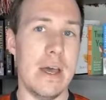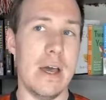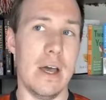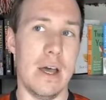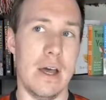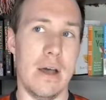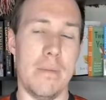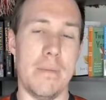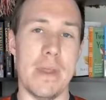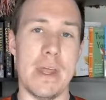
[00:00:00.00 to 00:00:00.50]

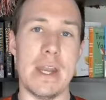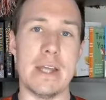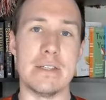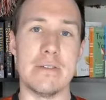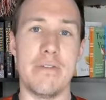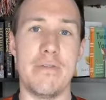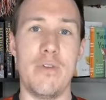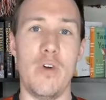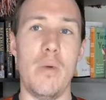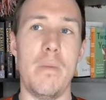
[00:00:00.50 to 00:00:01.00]
And as a
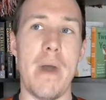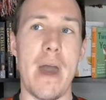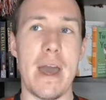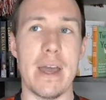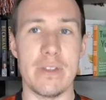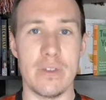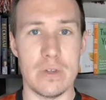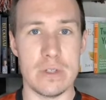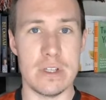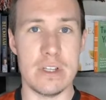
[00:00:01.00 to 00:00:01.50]

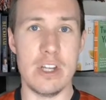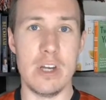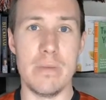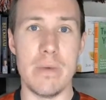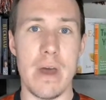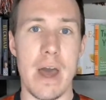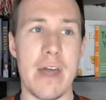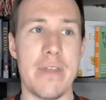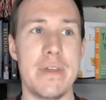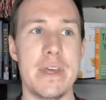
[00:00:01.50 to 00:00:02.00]
fullback, there's a little
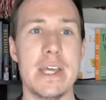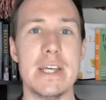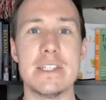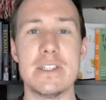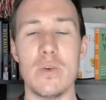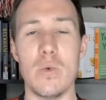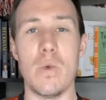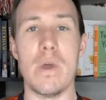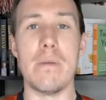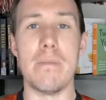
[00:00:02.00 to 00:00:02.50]
bit, I think as a
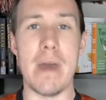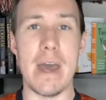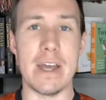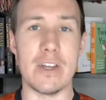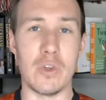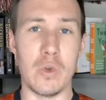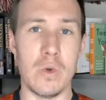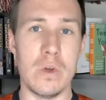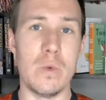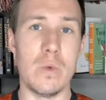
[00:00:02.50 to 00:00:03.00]
wingback,
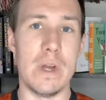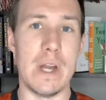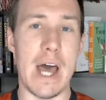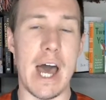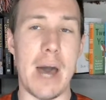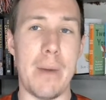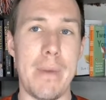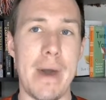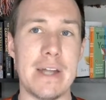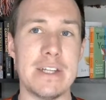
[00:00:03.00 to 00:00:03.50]
doing what
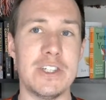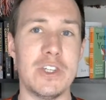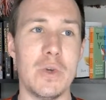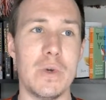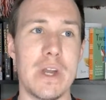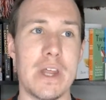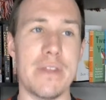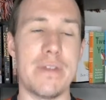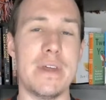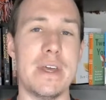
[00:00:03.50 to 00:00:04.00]
Ahmad's
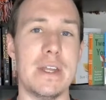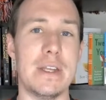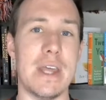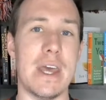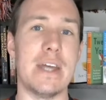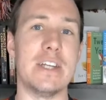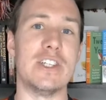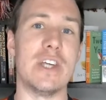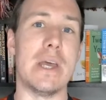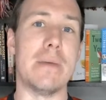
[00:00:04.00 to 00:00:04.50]
doing, I think
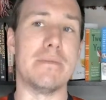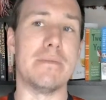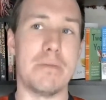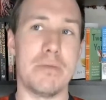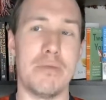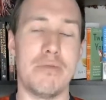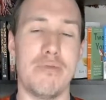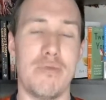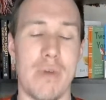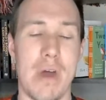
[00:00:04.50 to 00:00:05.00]
Dan James
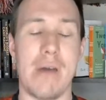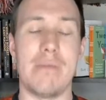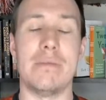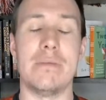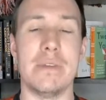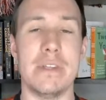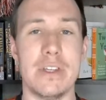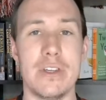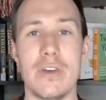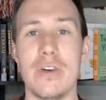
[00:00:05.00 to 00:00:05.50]

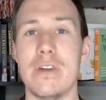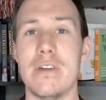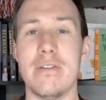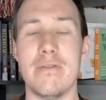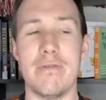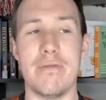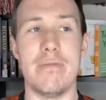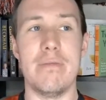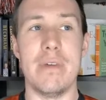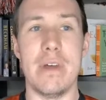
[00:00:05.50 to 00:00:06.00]
probably could
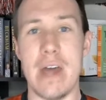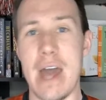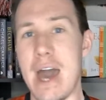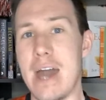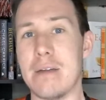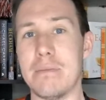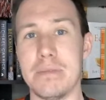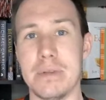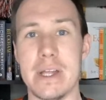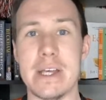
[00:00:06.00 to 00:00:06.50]
have had
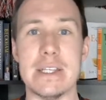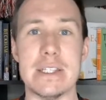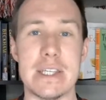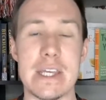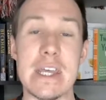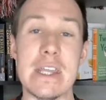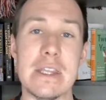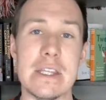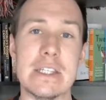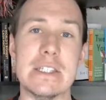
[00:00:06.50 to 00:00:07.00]
a place
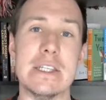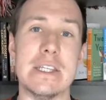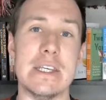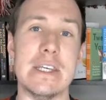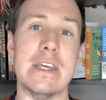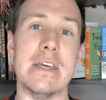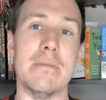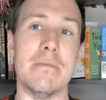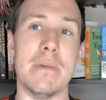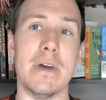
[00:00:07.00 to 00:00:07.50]
in this
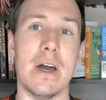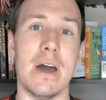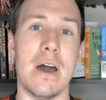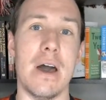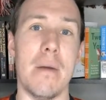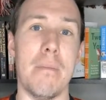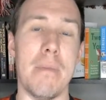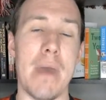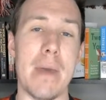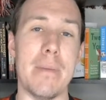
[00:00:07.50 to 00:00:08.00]
team,
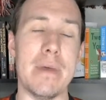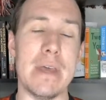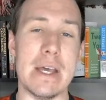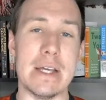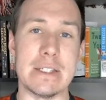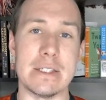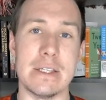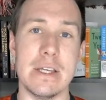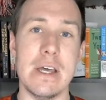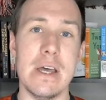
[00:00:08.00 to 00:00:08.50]
maybe
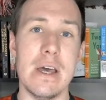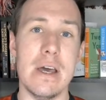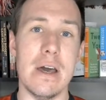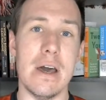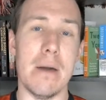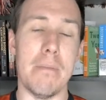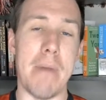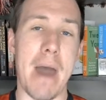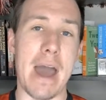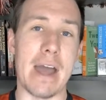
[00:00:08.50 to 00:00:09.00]
as
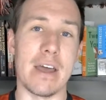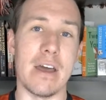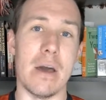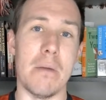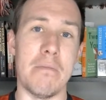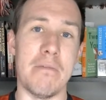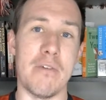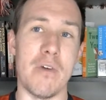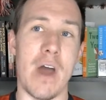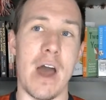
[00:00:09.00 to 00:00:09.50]
a
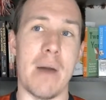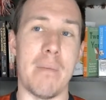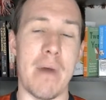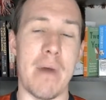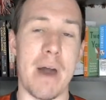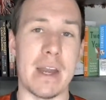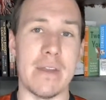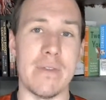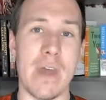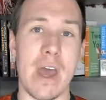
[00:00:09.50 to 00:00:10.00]
backup for
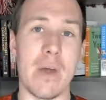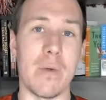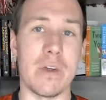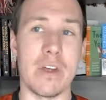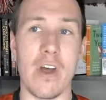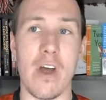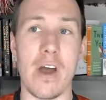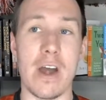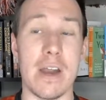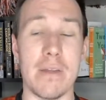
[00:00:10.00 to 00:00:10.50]
Ahmad in that
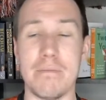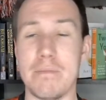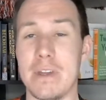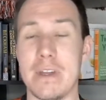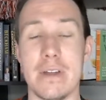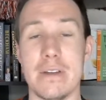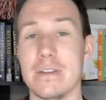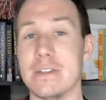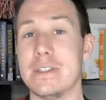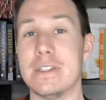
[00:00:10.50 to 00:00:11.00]
regard.
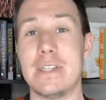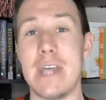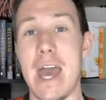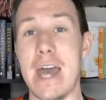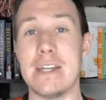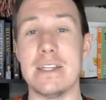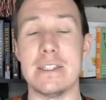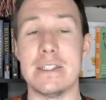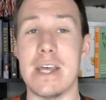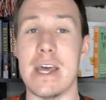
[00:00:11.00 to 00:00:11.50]
It's
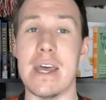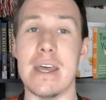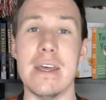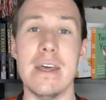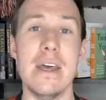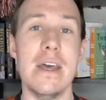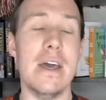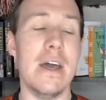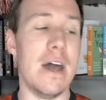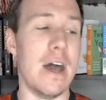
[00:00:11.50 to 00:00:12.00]
sad to say.
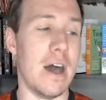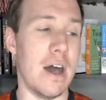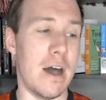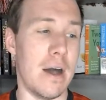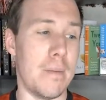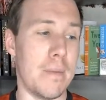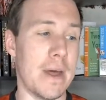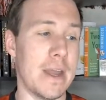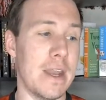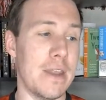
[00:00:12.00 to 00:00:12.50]

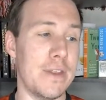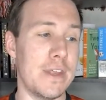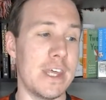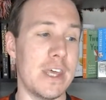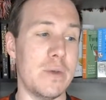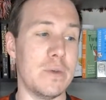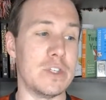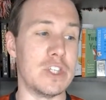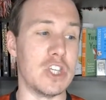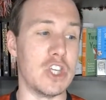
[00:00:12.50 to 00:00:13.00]
I didn't think he
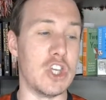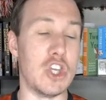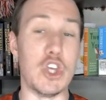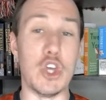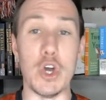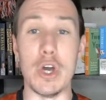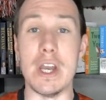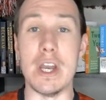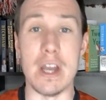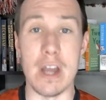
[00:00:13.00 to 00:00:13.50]
was
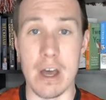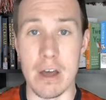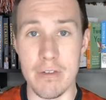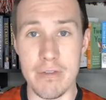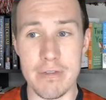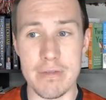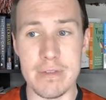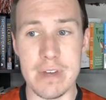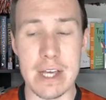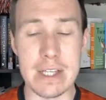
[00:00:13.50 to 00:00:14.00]
good
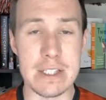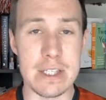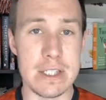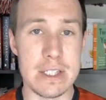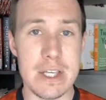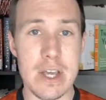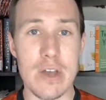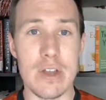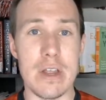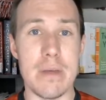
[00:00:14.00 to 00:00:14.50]
enough
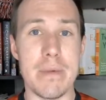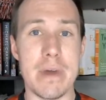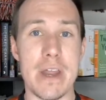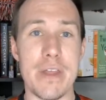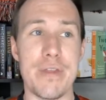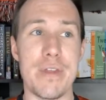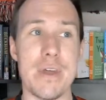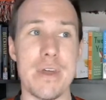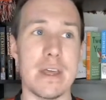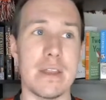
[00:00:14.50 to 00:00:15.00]
necessarily, but I
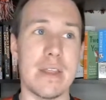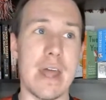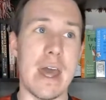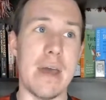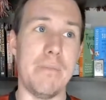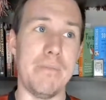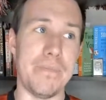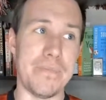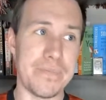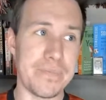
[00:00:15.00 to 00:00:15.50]
think
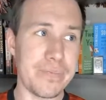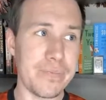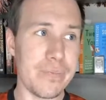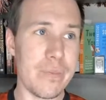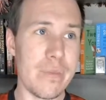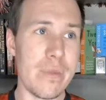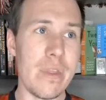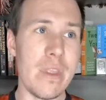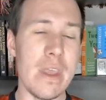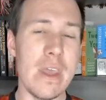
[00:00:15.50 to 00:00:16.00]
that
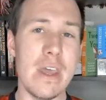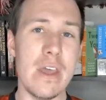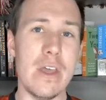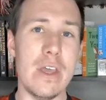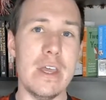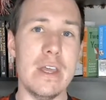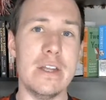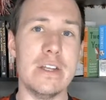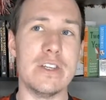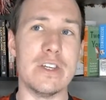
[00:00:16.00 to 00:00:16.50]

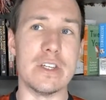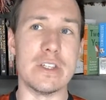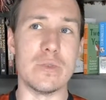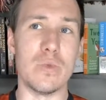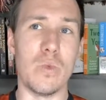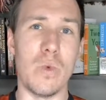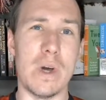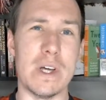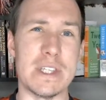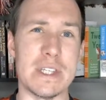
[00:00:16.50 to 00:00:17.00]
he just
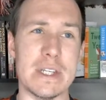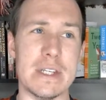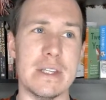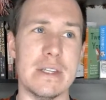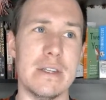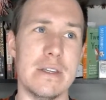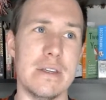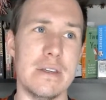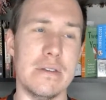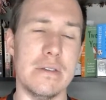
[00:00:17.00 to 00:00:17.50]
wasn't
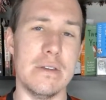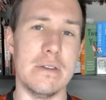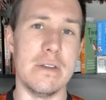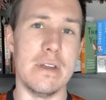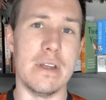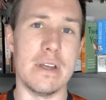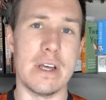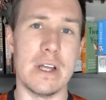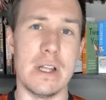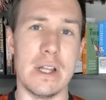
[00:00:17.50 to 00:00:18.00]

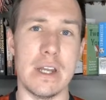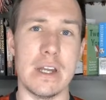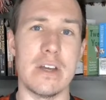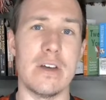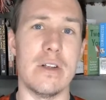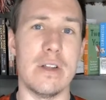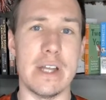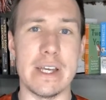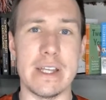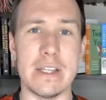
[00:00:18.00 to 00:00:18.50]

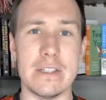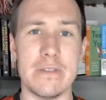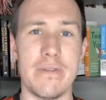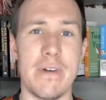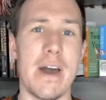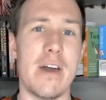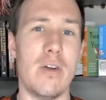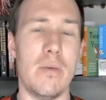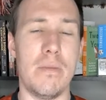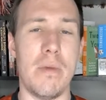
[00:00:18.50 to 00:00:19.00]
clinical. Like his
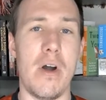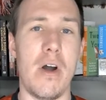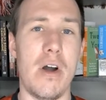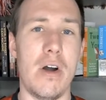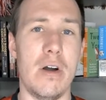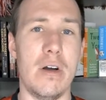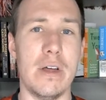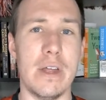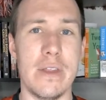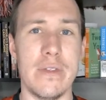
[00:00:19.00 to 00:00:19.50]
final
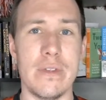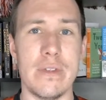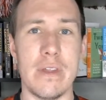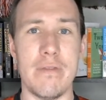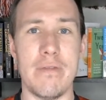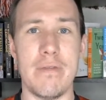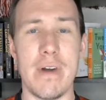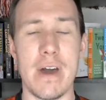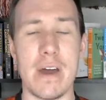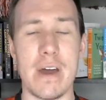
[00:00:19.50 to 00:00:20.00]
ball in the
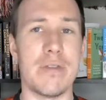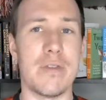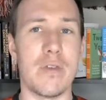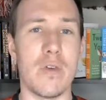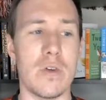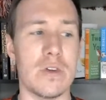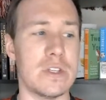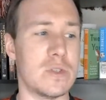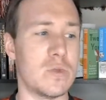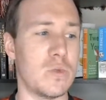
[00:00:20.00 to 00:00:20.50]
final
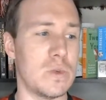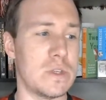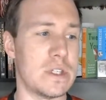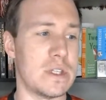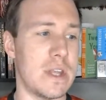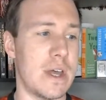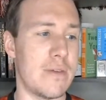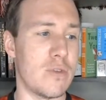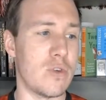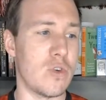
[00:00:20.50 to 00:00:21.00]
third just was
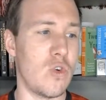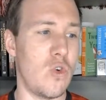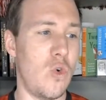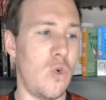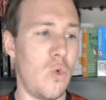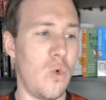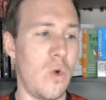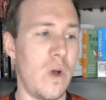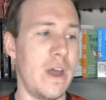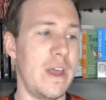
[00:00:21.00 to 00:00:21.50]
never
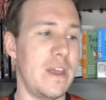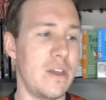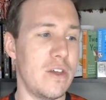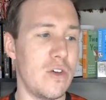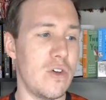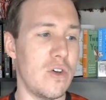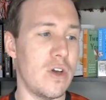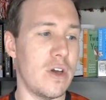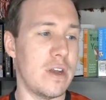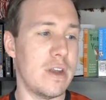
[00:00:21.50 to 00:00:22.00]
quite
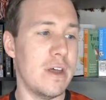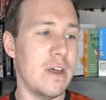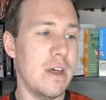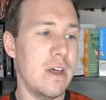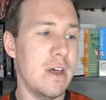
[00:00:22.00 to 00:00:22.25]
good.